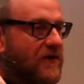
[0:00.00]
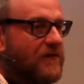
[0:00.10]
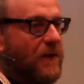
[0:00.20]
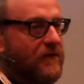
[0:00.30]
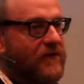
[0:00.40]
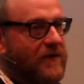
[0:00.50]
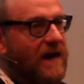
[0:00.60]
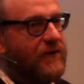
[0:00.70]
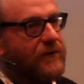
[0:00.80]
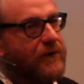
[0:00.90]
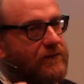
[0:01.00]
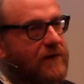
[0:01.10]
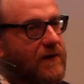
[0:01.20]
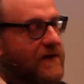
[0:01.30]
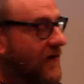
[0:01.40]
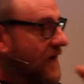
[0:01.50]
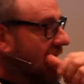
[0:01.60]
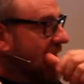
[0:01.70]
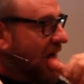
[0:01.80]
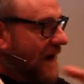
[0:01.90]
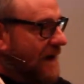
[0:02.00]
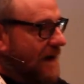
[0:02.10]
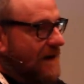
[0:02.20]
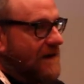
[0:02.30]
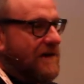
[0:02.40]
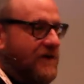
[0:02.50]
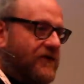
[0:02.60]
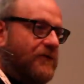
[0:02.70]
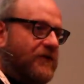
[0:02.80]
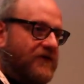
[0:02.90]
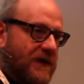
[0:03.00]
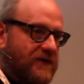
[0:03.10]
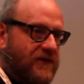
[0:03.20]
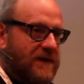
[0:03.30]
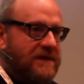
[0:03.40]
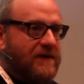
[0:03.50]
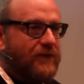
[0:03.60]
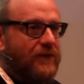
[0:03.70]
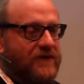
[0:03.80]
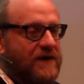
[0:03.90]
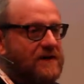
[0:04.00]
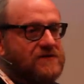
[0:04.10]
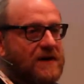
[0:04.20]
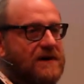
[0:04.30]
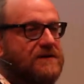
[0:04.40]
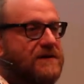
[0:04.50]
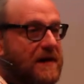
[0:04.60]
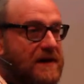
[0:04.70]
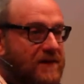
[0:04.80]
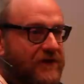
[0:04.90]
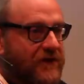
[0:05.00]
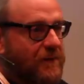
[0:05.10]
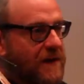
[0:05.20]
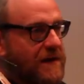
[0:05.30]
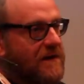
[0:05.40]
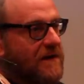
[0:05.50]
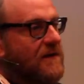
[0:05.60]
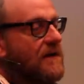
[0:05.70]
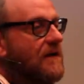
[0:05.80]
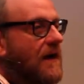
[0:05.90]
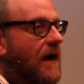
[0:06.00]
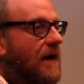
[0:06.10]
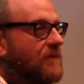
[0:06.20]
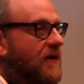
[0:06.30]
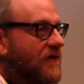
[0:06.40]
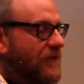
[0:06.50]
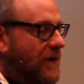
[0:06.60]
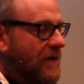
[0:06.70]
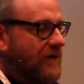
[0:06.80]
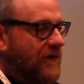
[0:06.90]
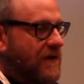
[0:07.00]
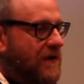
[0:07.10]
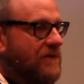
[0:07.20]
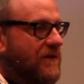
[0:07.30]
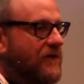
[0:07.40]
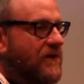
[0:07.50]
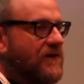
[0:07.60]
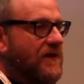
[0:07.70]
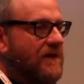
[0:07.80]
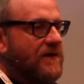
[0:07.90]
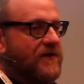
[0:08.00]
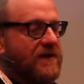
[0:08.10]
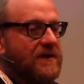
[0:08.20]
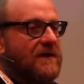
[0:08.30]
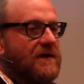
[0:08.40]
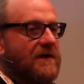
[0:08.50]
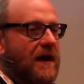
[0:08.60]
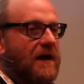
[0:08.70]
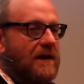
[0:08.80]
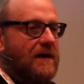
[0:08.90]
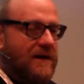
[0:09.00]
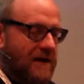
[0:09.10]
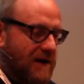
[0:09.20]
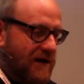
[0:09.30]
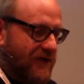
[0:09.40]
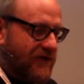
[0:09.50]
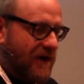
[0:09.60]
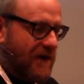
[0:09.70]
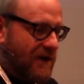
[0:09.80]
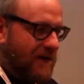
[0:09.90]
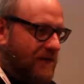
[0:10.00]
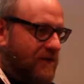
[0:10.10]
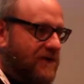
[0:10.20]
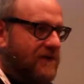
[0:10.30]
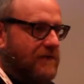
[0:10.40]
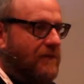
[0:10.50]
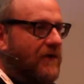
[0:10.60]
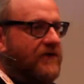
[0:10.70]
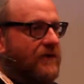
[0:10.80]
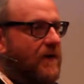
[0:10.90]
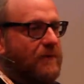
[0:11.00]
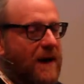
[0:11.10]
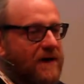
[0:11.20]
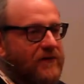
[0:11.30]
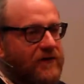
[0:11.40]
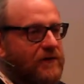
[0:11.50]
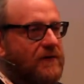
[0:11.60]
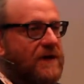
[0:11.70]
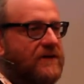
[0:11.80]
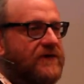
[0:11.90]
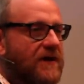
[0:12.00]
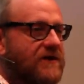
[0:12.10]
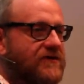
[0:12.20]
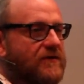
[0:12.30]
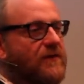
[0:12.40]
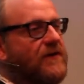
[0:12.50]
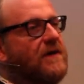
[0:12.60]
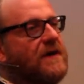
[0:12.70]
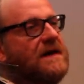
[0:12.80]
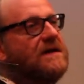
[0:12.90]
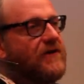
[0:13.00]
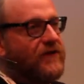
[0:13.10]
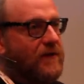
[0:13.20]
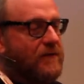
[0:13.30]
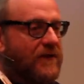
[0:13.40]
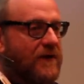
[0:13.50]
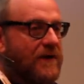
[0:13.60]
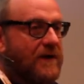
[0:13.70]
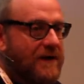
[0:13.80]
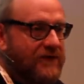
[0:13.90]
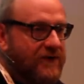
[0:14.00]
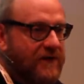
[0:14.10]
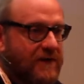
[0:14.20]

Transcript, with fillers: response left for right uh, is substantially different, and actually, it needs to be uh, because part of the human physiology uh, is uh, that we do most of our balance and orientation with our ears, not with our eyes.